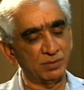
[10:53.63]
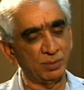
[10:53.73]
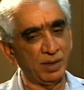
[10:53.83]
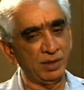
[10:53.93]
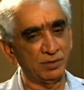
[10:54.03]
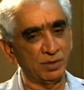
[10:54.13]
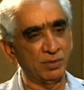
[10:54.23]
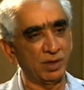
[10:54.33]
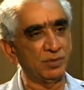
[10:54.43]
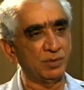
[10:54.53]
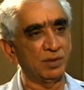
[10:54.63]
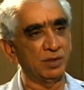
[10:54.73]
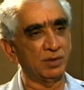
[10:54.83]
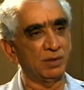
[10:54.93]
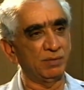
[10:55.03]
One is on
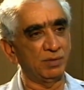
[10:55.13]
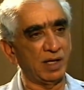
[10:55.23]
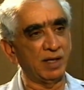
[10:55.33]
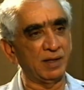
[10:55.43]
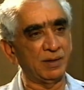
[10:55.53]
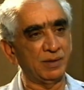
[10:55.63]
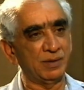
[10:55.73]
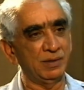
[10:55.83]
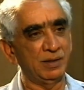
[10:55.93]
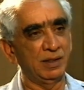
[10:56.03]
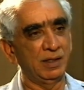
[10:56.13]
restoration of dialogue,